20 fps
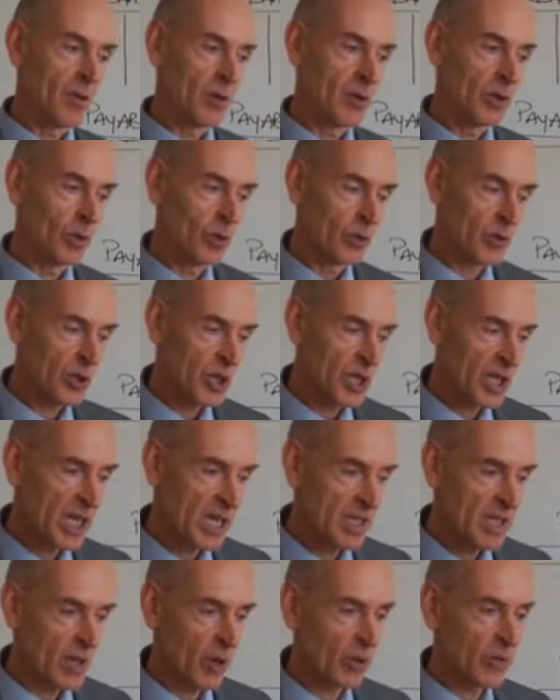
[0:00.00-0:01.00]
you'll see
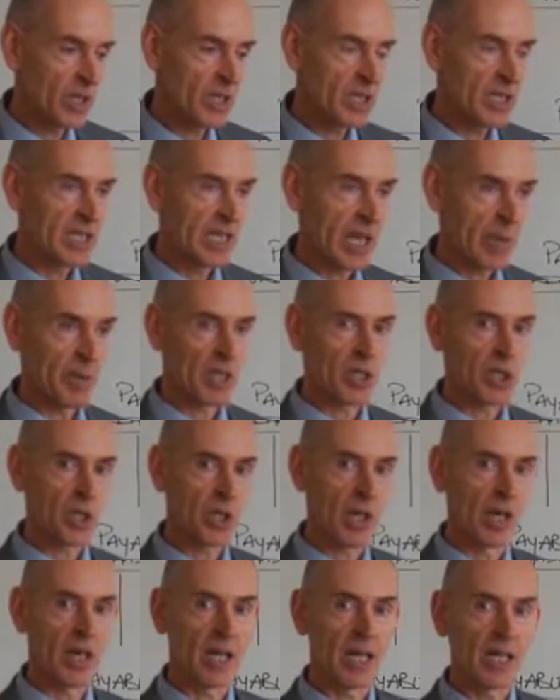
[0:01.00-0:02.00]
that on the debit
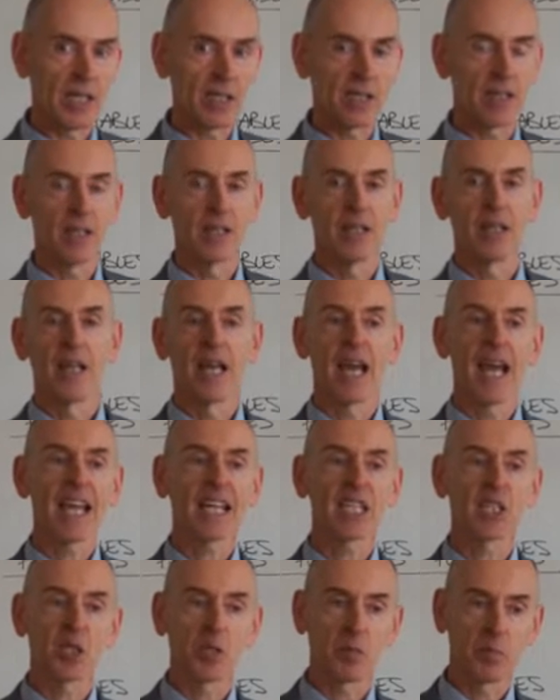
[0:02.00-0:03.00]
side,
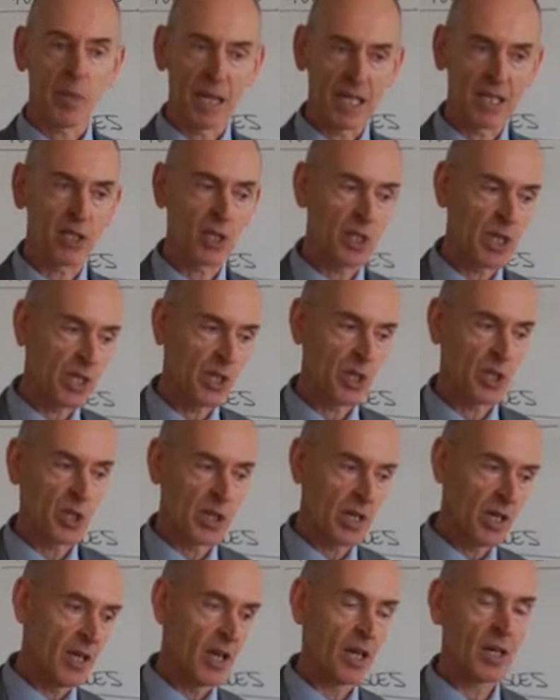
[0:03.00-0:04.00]
expenses
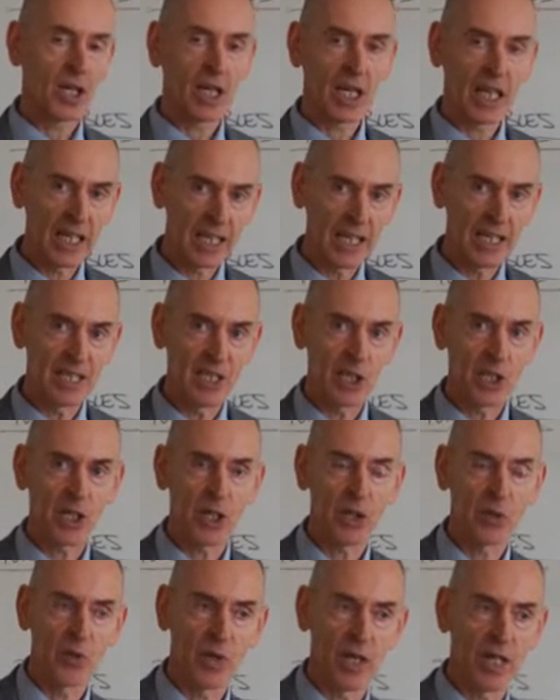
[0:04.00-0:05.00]
are clearly
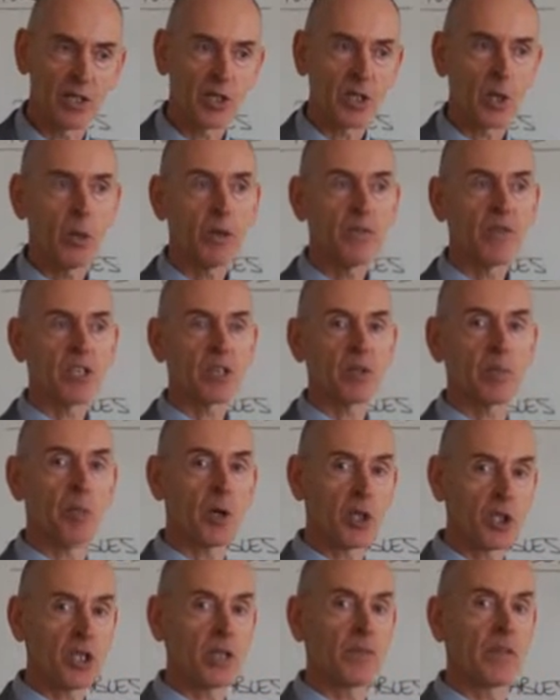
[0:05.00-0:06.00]
shown there. So if there's a
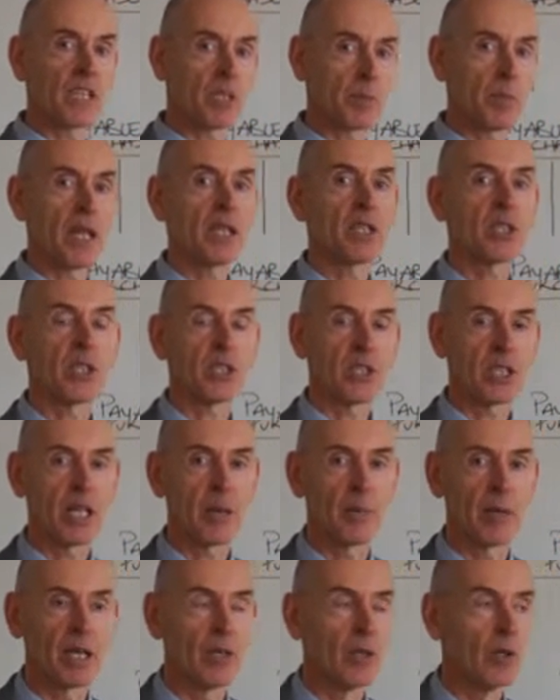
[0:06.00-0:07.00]
positive expense, it's a
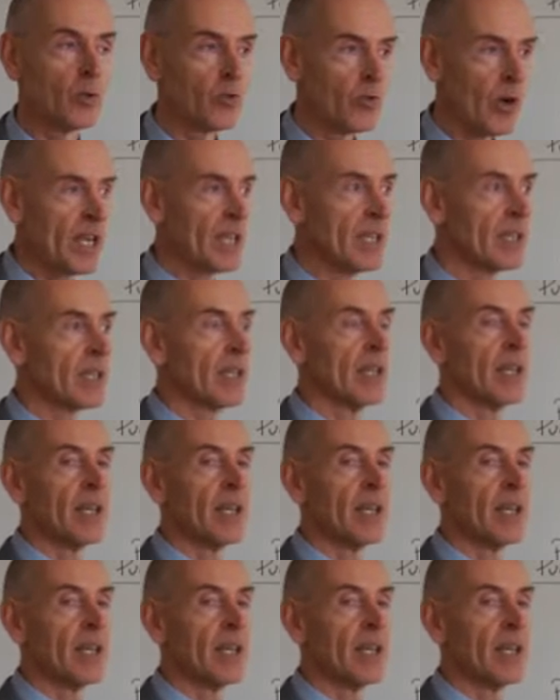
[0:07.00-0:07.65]
debit. Rent,